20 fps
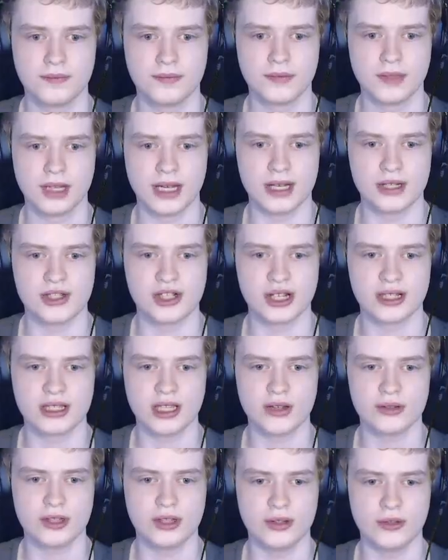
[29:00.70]
I checked
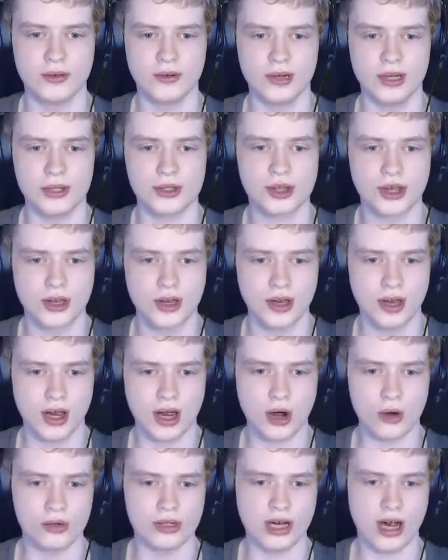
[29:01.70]
out the noise.
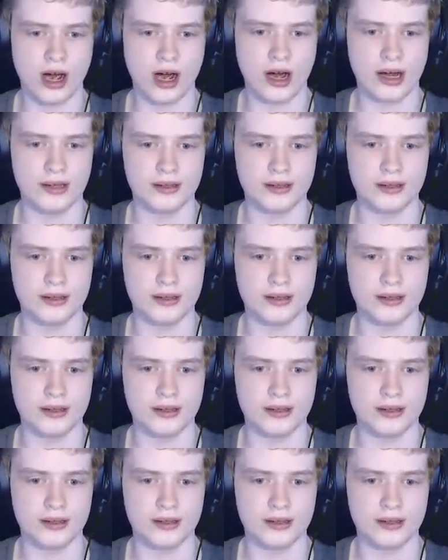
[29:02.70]
Oh, God.